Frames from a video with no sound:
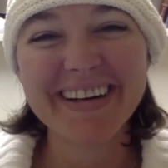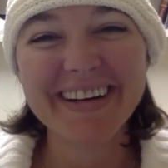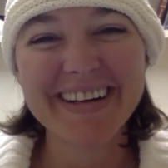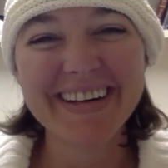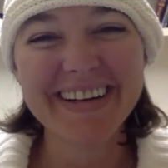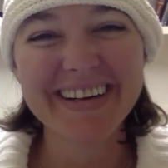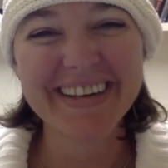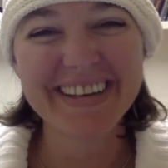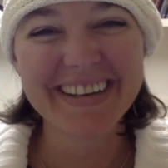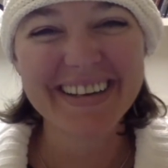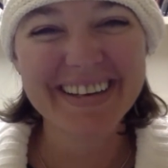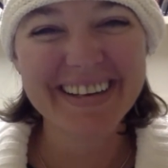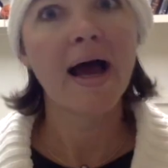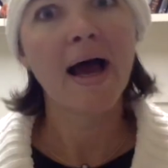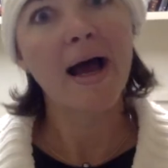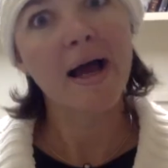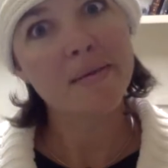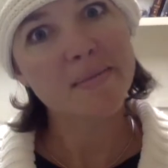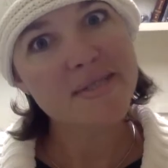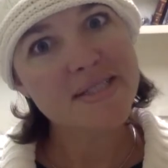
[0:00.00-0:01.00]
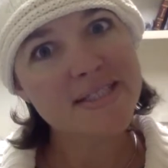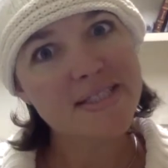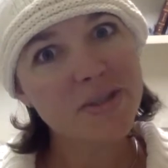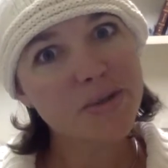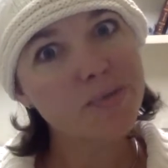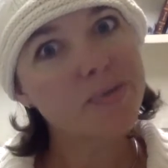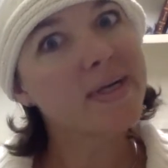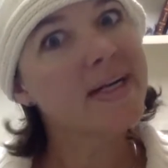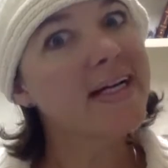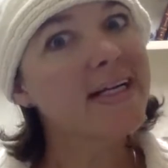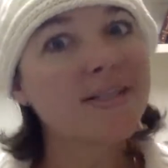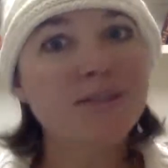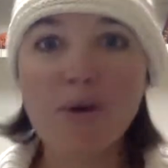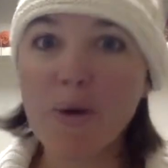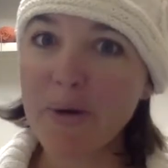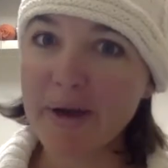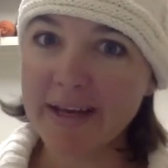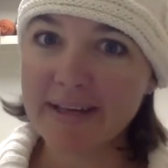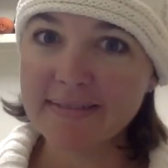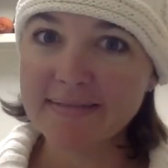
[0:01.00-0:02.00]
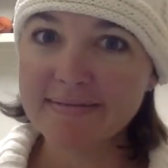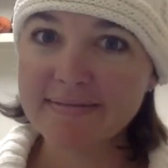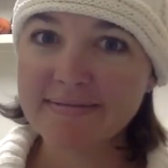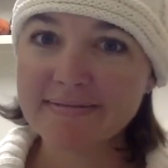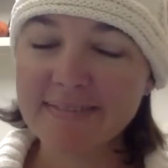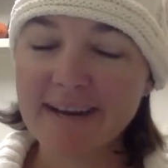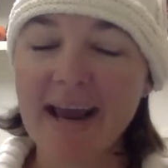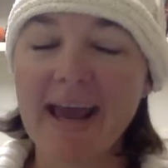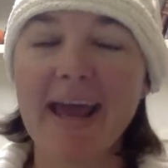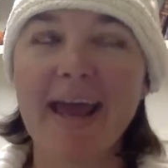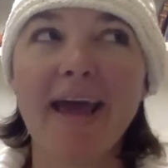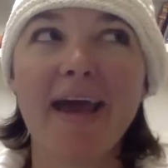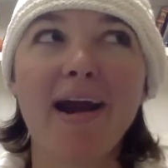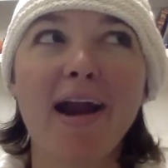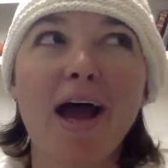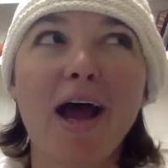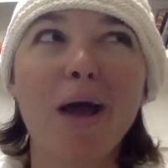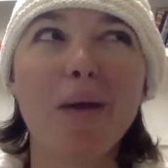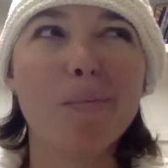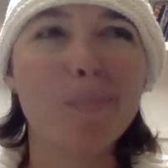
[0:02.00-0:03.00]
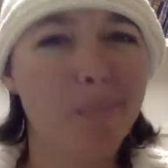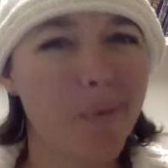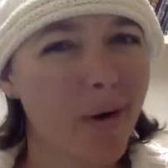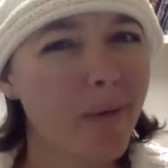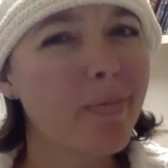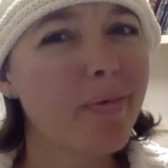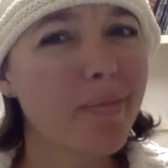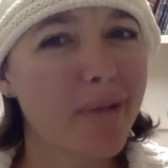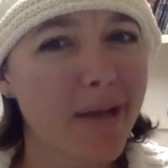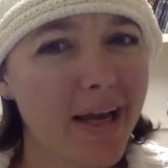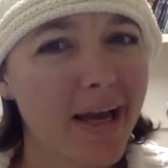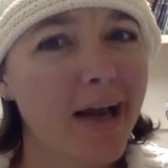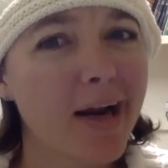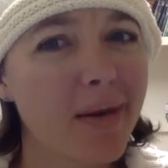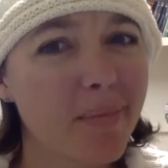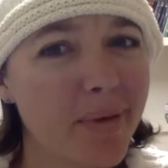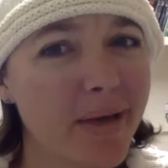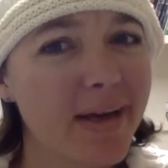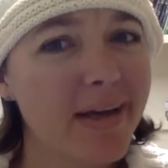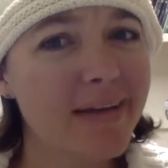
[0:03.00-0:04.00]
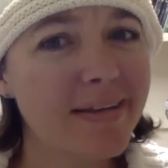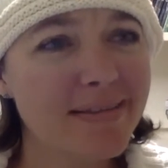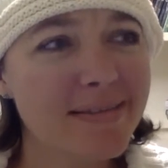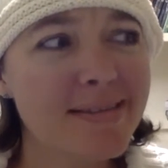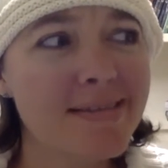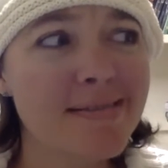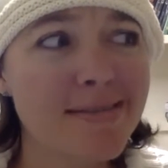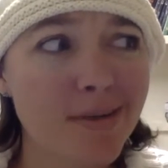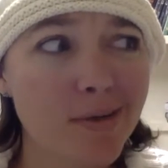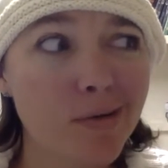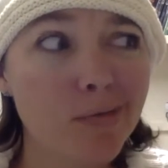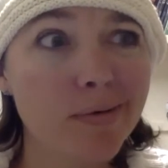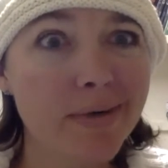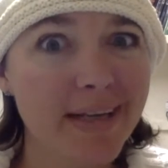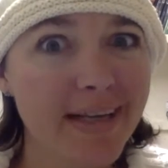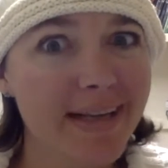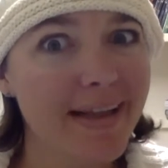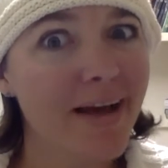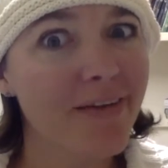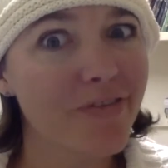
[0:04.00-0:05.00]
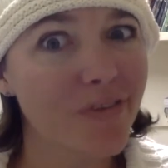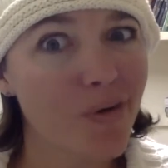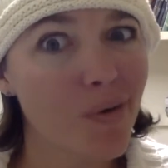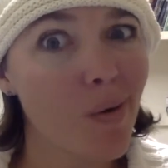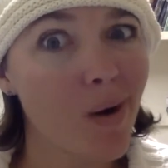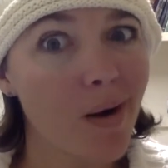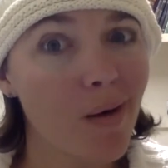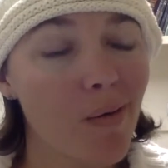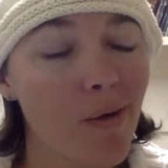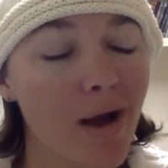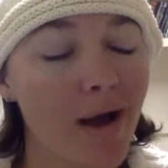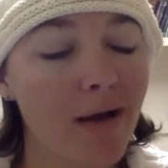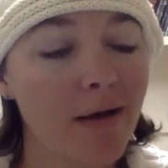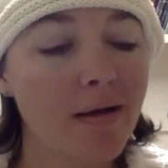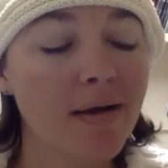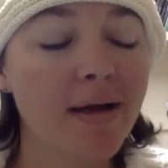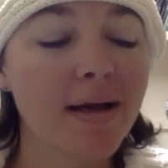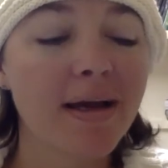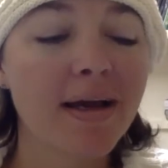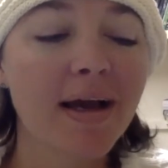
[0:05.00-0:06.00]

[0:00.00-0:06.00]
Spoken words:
I'm still reading Tolkien, and I'm probably going to be still reading that for quite a while.